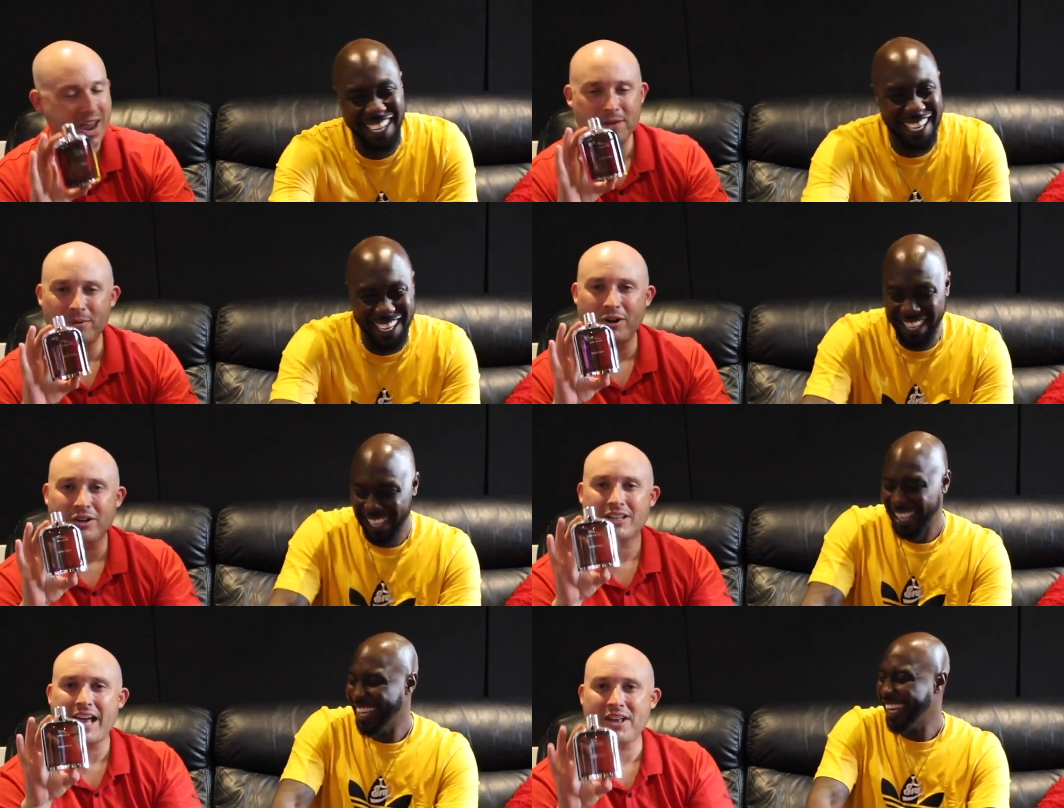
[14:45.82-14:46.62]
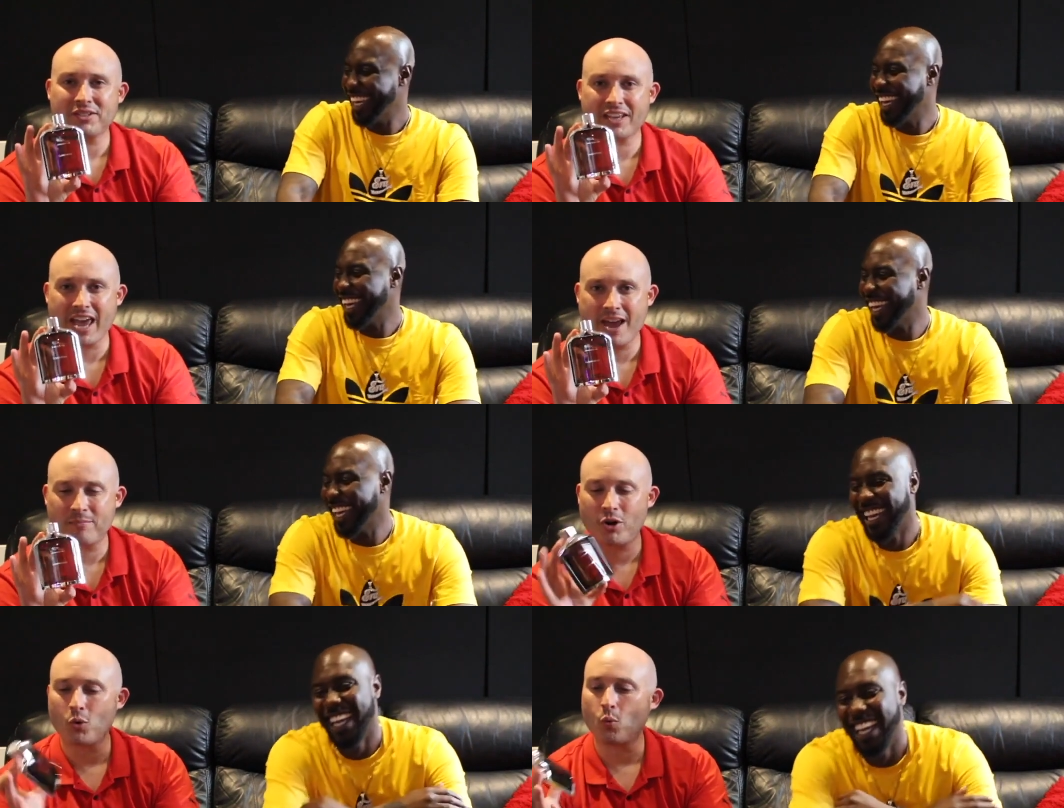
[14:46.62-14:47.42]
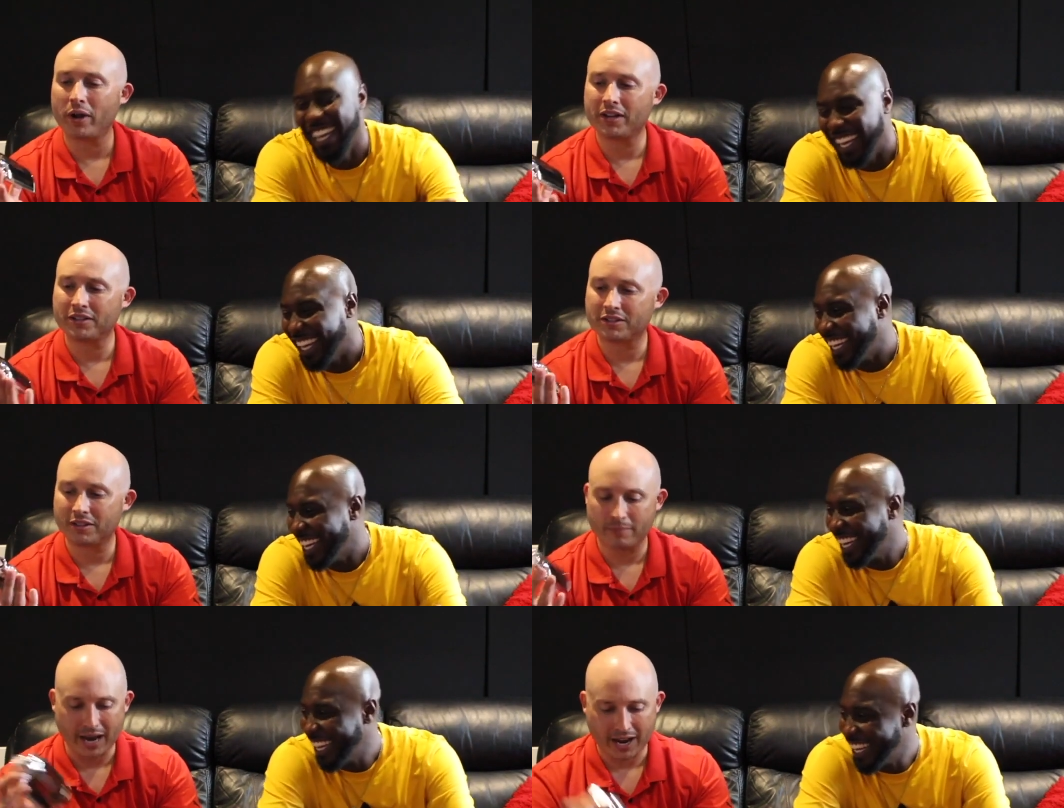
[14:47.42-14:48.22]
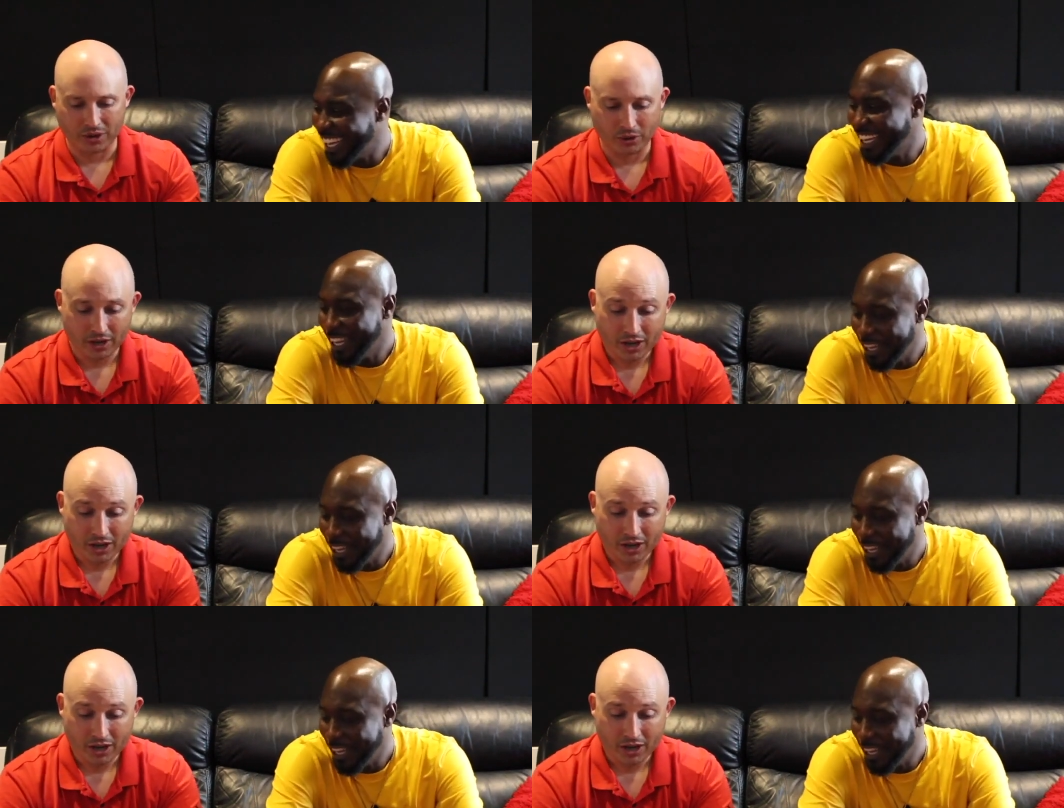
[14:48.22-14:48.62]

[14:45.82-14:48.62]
Speaker 1: amber, classic amber wins the battle.